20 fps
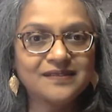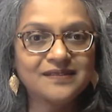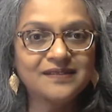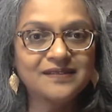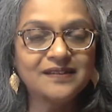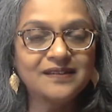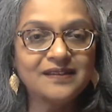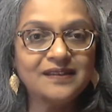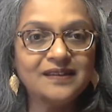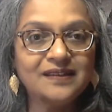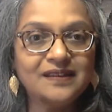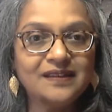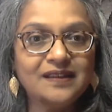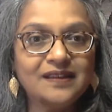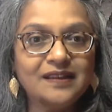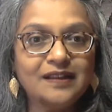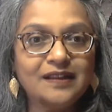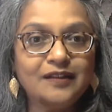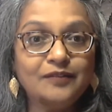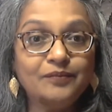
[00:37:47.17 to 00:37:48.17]
Mm-hmm.
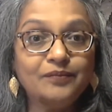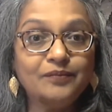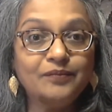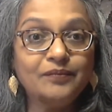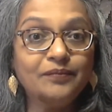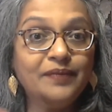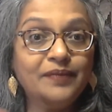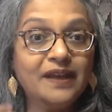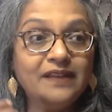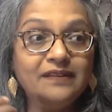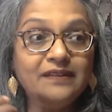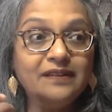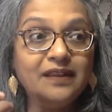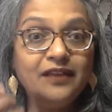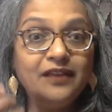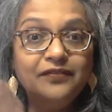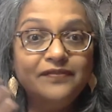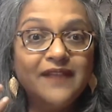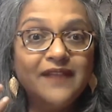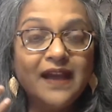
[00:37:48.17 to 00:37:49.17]
But
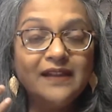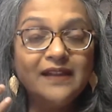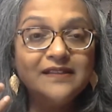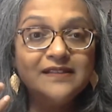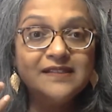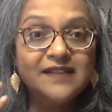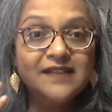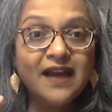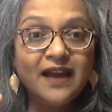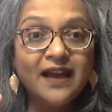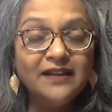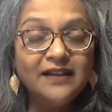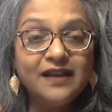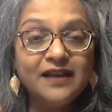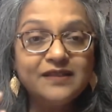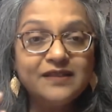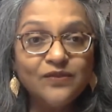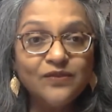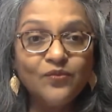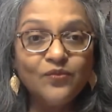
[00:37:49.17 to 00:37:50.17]
if that style
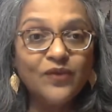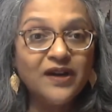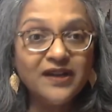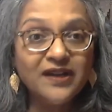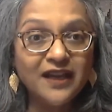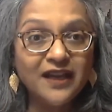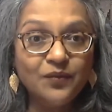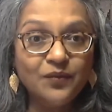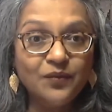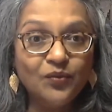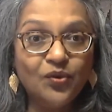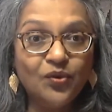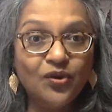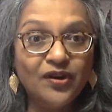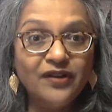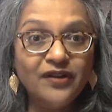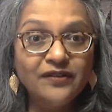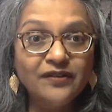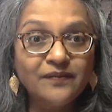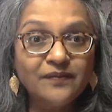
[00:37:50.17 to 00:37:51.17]
doesn't work
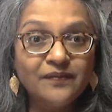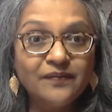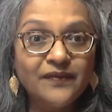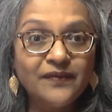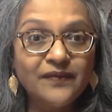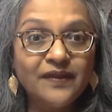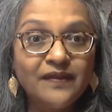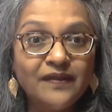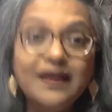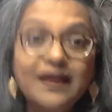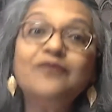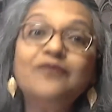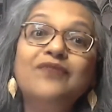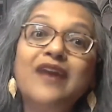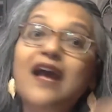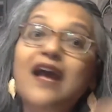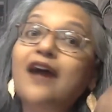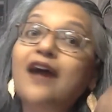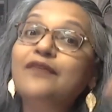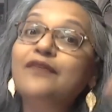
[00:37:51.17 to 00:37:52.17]
anymore, then
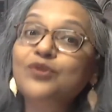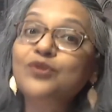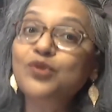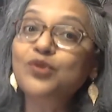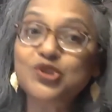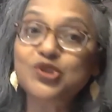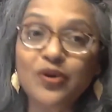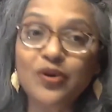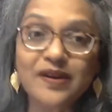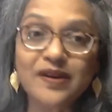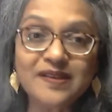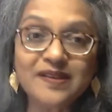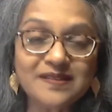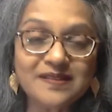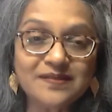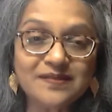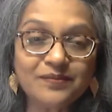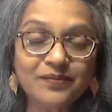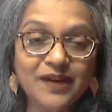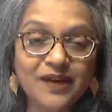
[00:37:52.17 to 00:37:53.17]
we have no
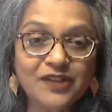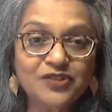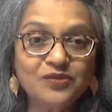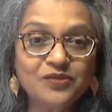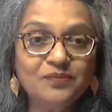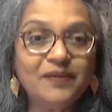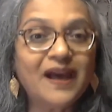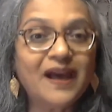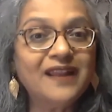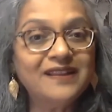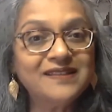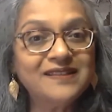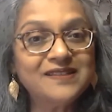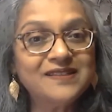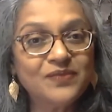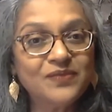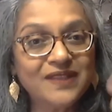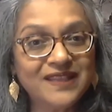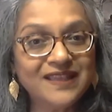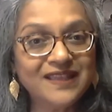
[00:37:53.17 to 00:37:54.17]
choice but to
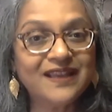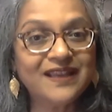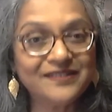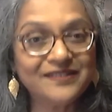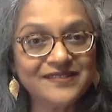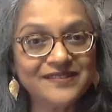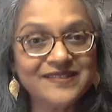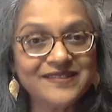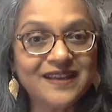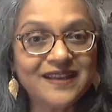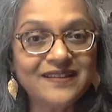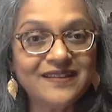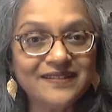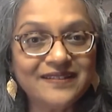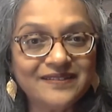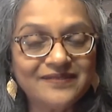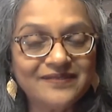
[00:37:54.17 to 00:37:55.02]
balance with the other style.